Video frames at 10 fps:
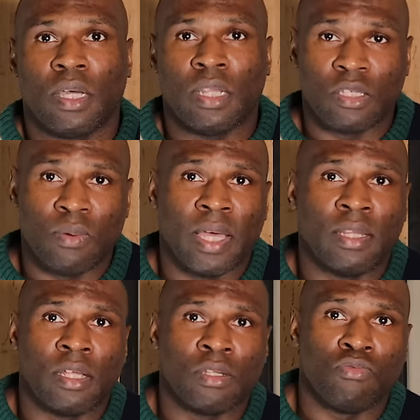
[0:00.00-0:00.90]
And that's what I
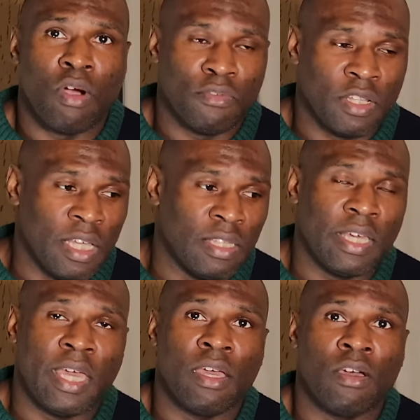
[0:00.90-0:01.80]
done. Rather than
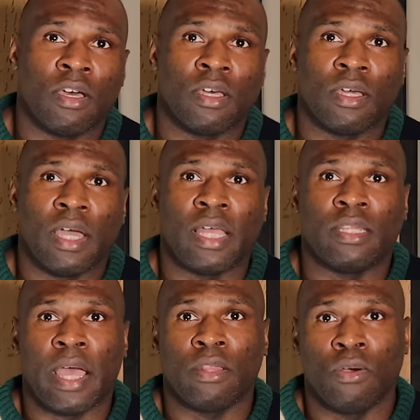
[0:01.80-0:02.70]
indicate her.
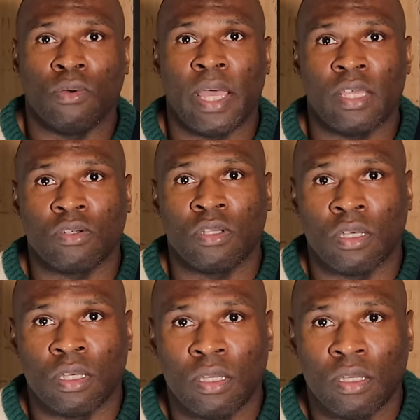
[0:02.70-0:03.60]
And I know that it's
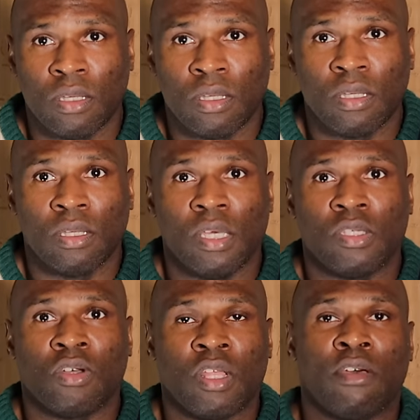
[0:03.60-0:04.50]

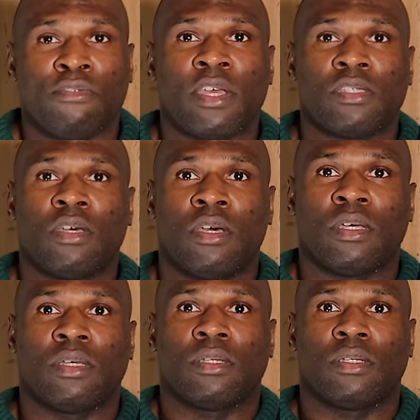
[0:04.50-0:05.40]
gonna affect her.
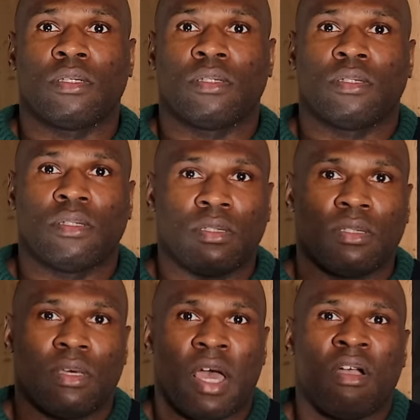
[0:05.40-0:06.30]

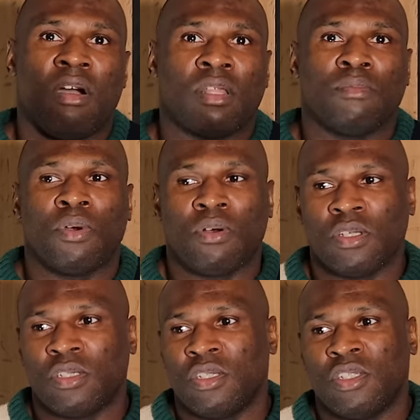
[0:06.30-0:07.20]
I can't,
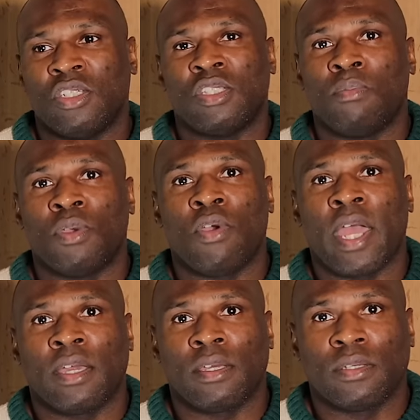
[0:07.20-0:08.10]
because she's done me right.